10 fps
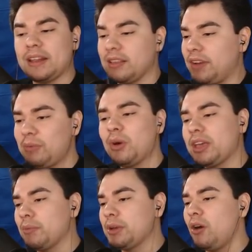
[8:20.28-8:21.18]
of getting the event, well,
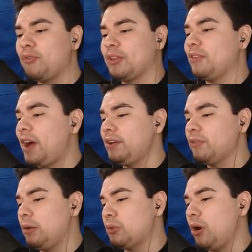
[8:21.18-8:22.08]
here we go for the
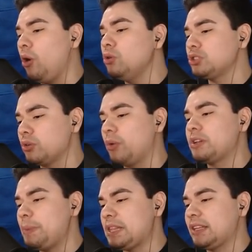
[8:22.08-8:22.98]
final run. We're also
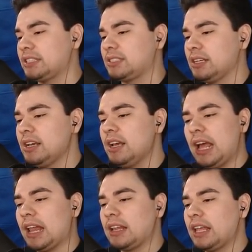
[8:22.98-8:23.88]
going to beat this.
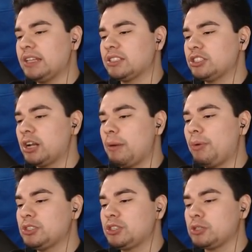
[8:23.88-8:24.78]
And ladies and
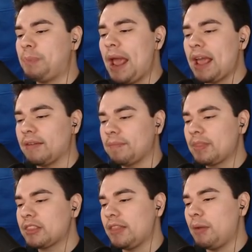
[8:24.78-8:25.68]
gentlemen, boys and girls, bang!
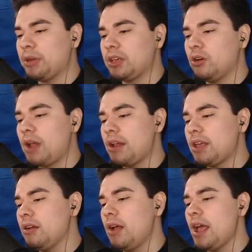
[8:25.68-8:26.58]
And then we can go down
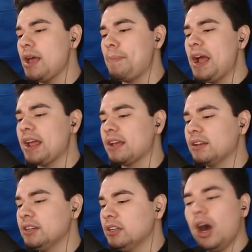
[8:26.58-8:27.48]
here and bang!
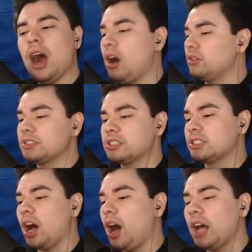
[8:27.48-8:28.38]
Oh, this
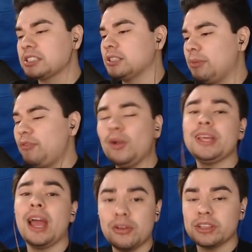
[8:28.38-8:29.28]
is awesome. If
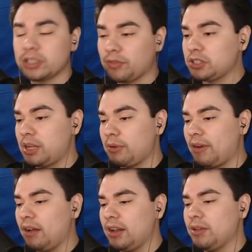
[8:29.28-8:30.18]
only I knew this the first time
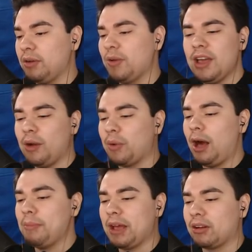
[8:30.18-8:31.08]
around, it would
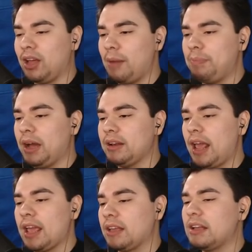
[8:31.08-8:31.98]
have helped me out a lot. But
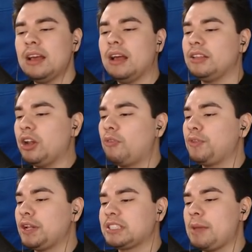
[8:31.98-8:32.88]
hey, you know,
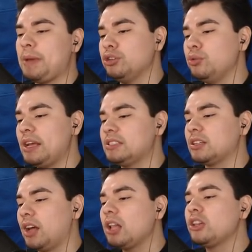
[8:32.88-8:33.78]
Flood Escape 2
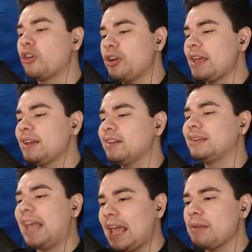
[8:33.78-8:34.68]
is a learning
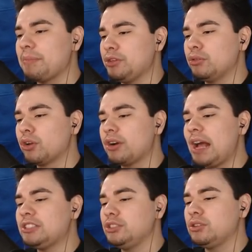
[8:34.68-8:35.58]
game. You
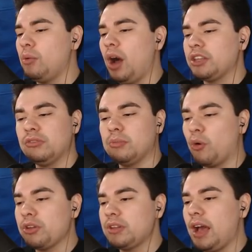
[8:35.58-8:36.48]
learn as you go on. The
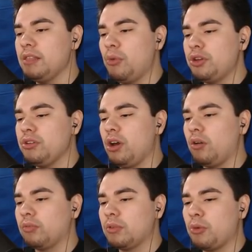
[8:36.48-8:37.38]
more you die, the more you
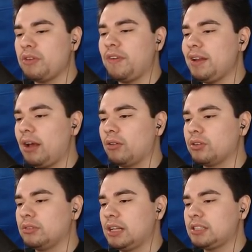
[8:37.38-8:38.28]
know. The more you find out,
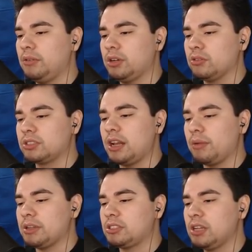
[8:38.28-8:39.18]
or that's how it goes.
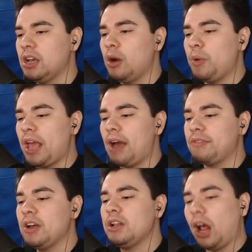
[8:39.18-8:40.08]
Anyways, we
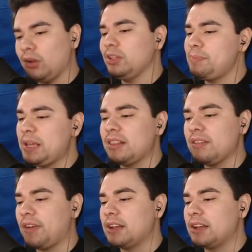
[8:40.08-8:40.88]
have not only beaten the